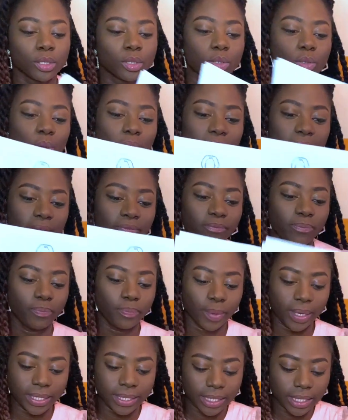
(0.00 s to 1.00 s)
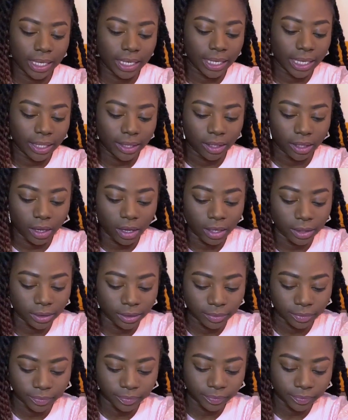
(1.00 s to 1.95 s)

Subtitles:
So I've basically done